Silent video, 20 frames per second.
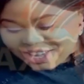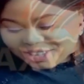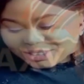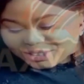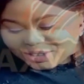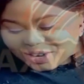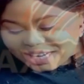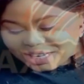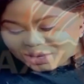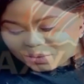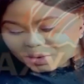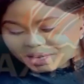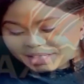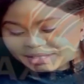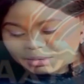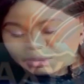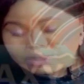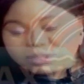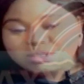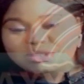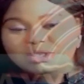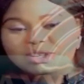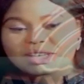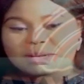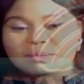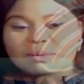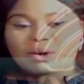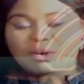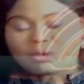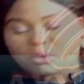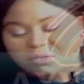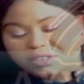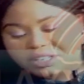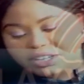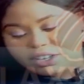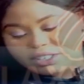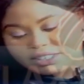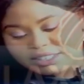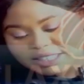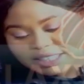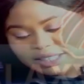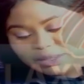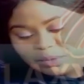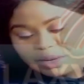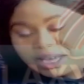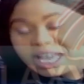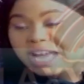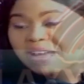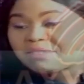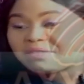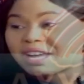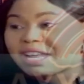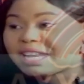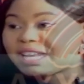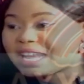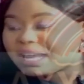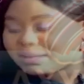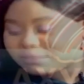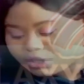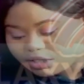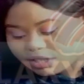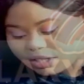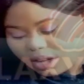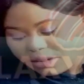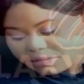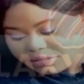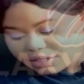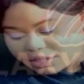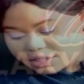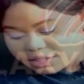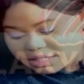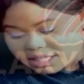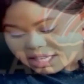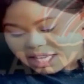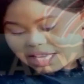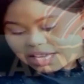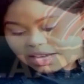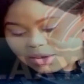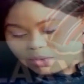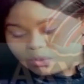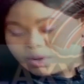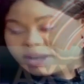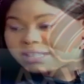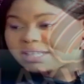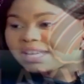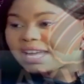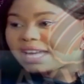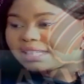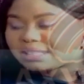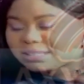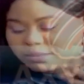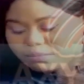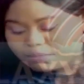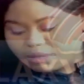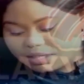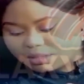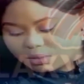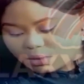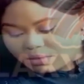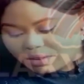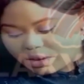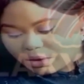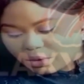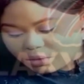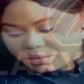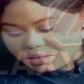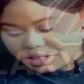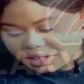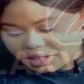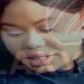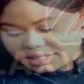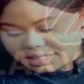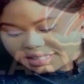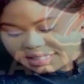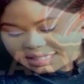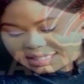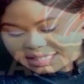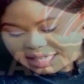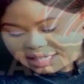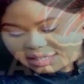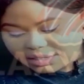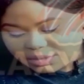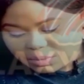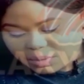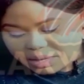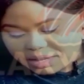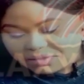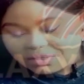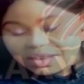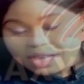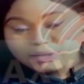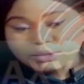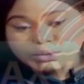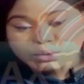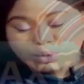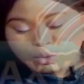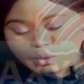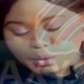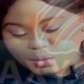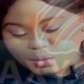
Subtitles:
anyways, we're still talking about COVID-19. We had alarmed governors where they had to meet over COVID-19 second wave as school